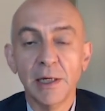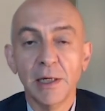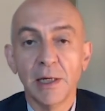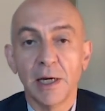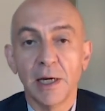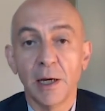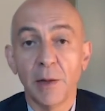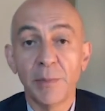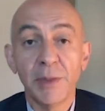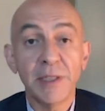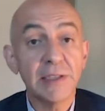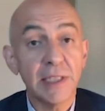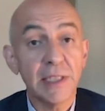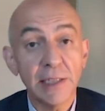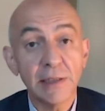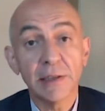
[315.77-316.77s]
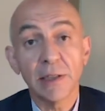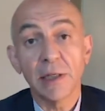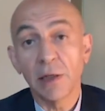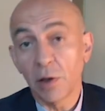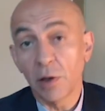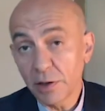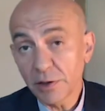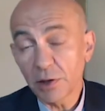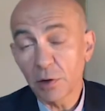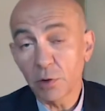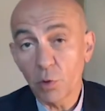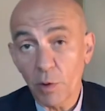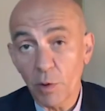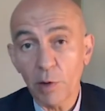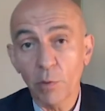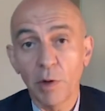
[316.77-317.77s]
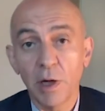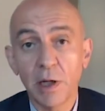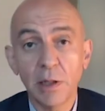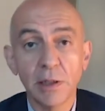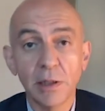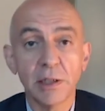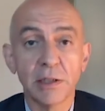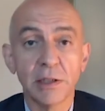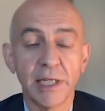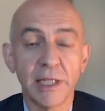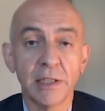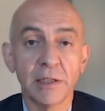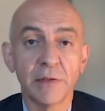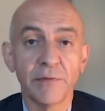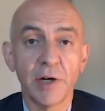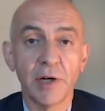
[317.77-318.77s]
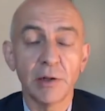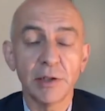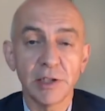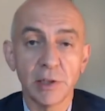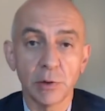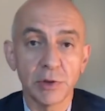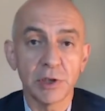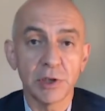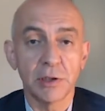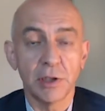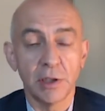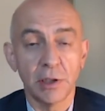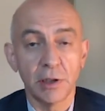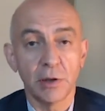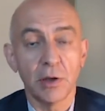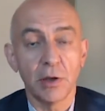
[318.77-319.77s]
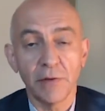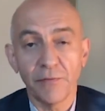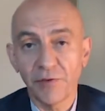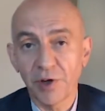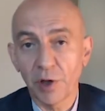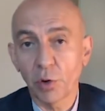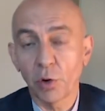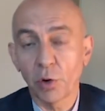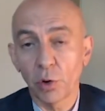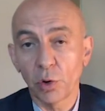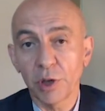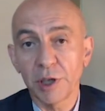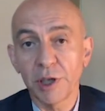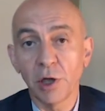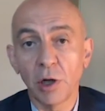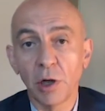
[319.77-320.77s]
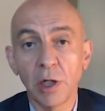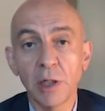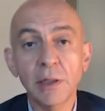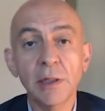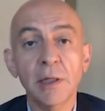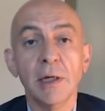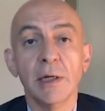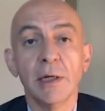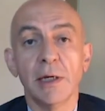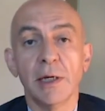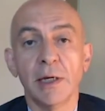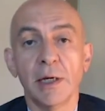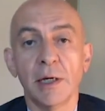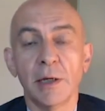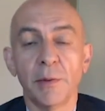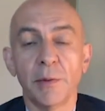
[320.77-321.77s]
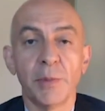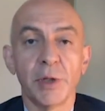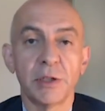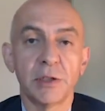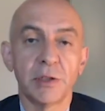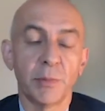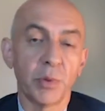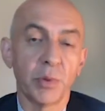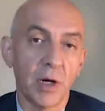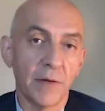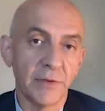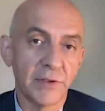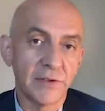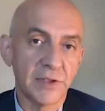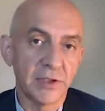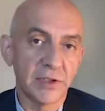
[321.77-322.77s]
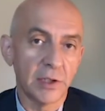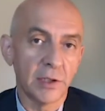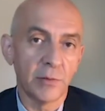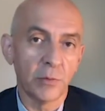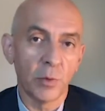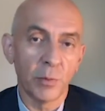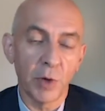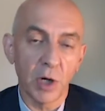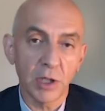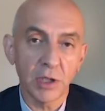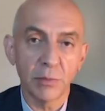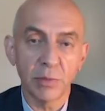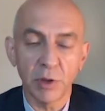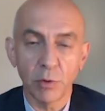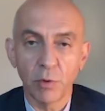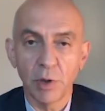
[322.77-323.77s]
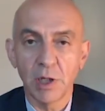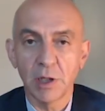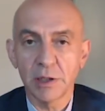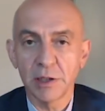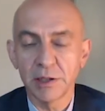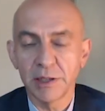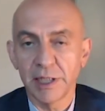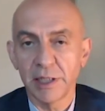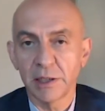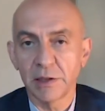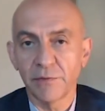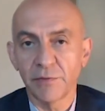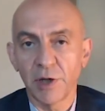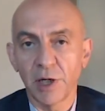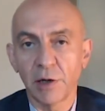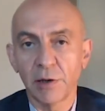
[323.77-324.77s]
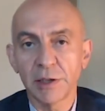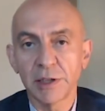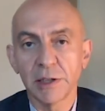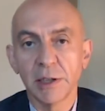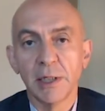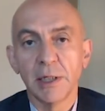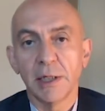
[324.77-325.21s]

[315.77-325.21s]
BC has done also quite well at containing the virus. There was a lot of fear early on, but the province has done remarkably well at containing the virus.